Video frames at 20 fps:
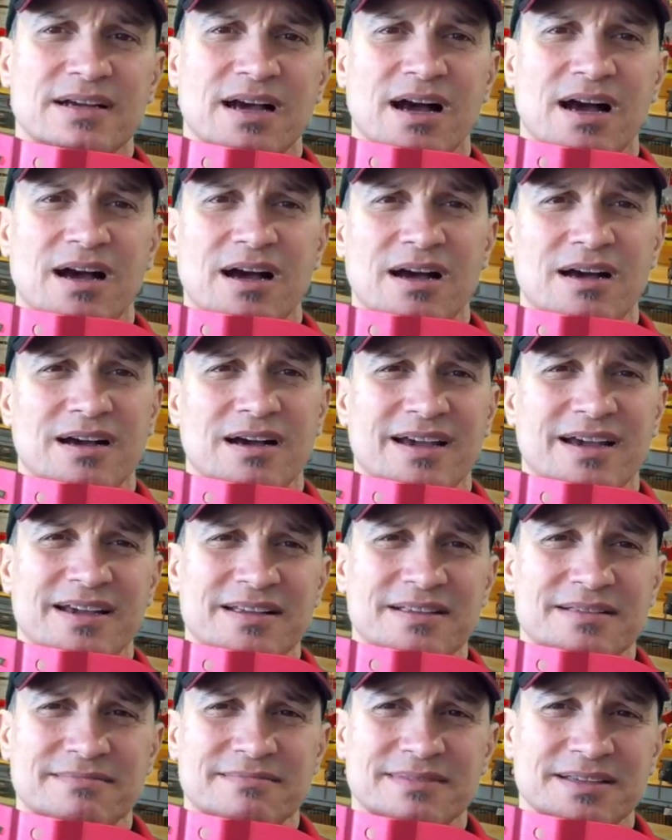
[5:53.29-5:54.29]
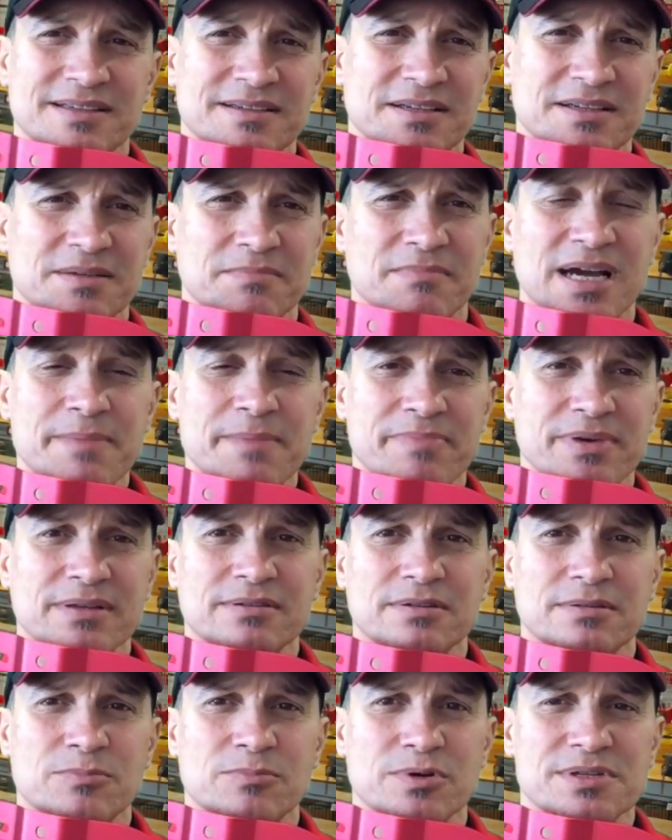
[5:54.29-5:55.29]
and it might be a
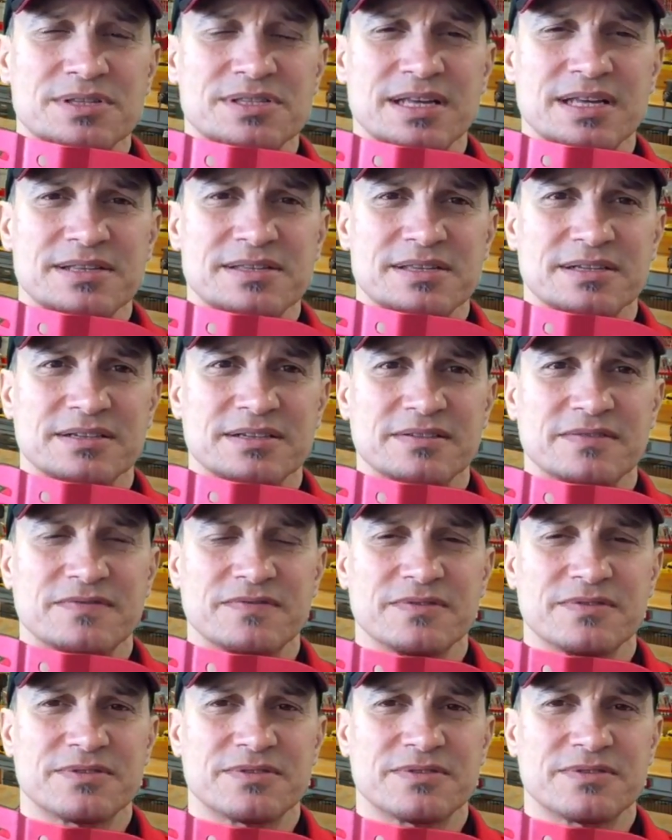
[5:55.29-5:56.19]
little more sensitive